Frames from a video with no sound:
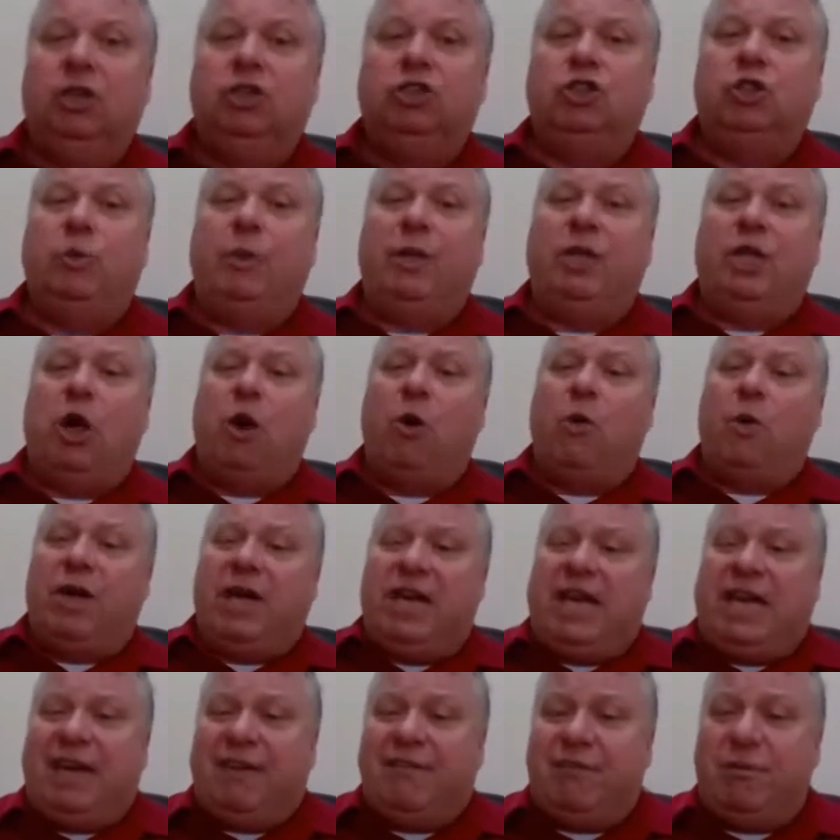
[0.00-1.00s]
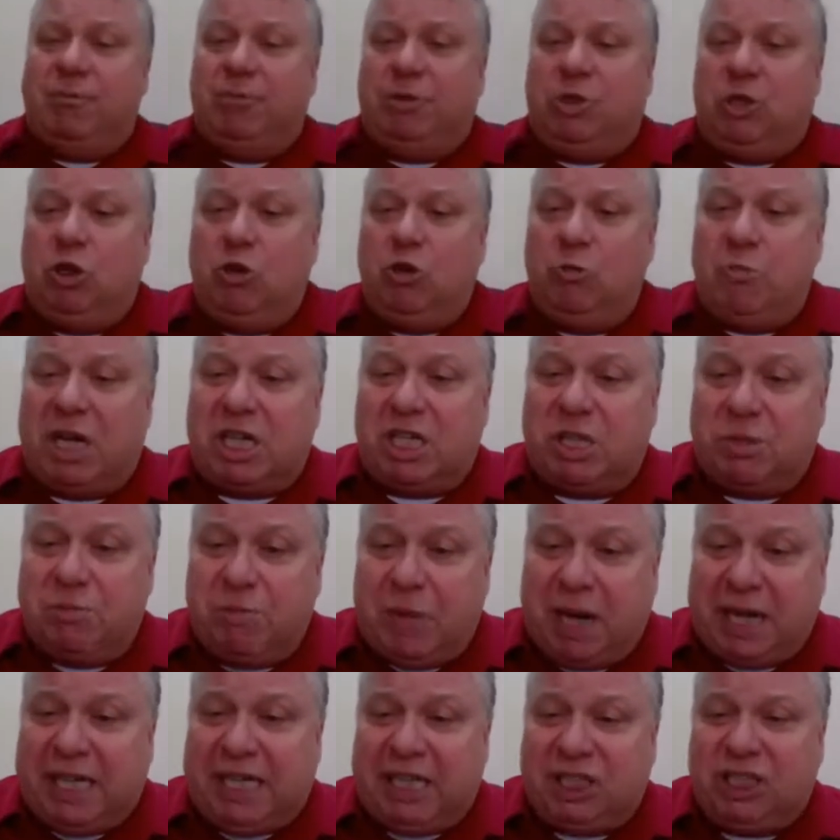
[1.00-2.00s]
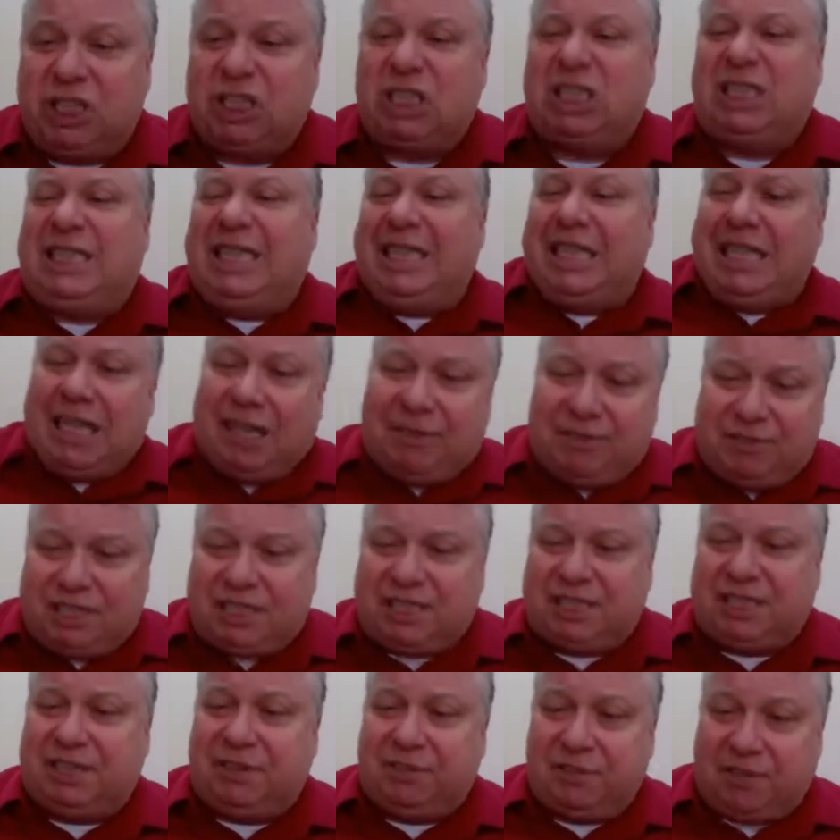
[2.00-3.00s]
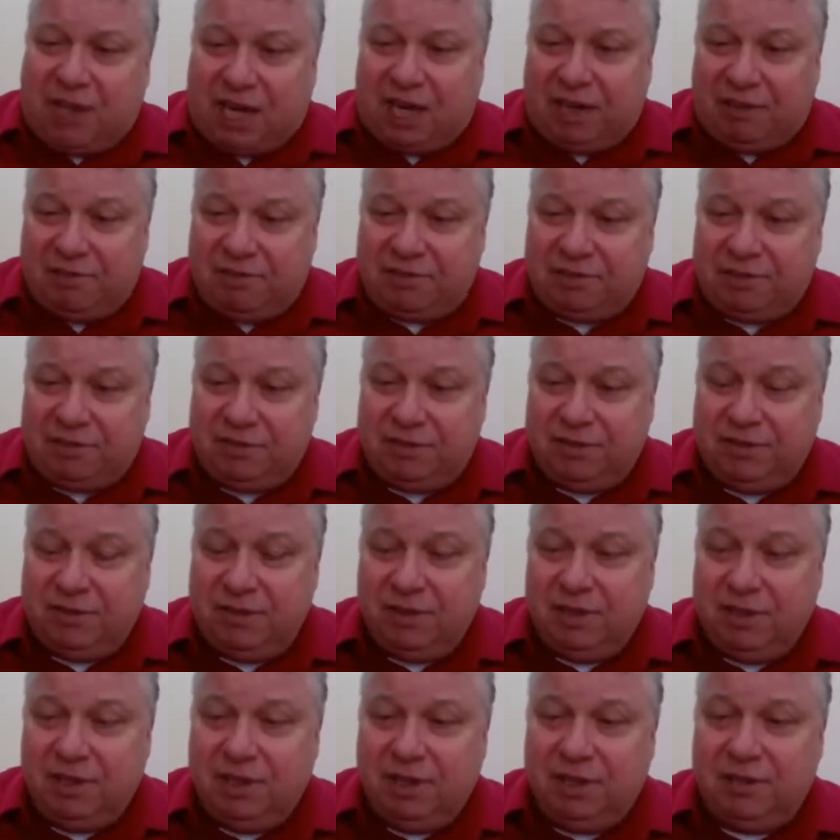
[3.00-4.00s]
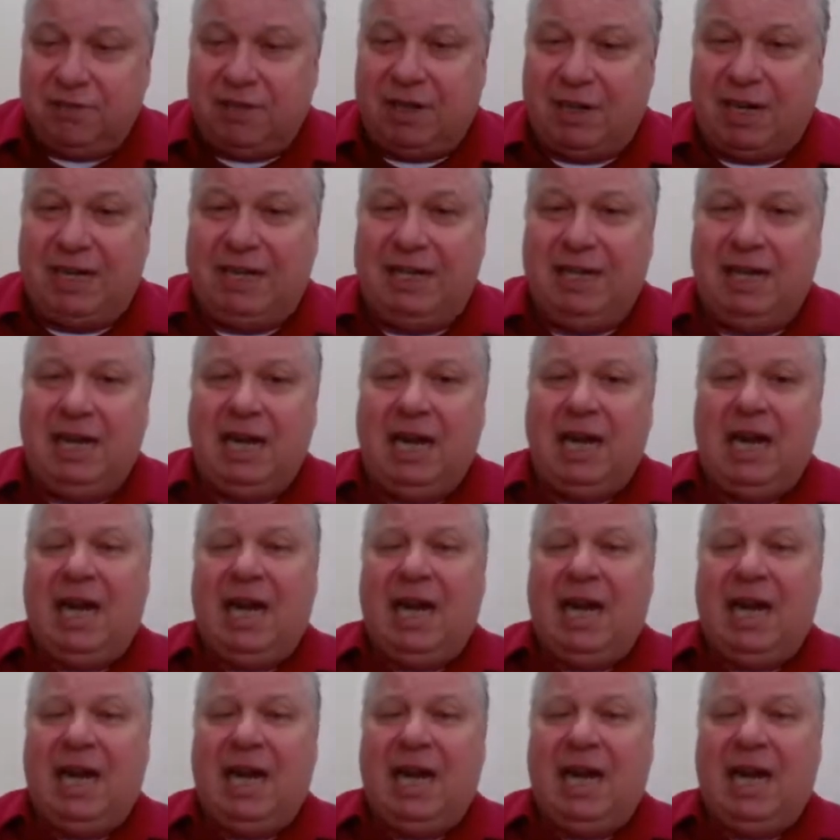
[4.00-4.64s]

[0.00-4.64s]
So we don't want to give them too much money, just enough to survive, right?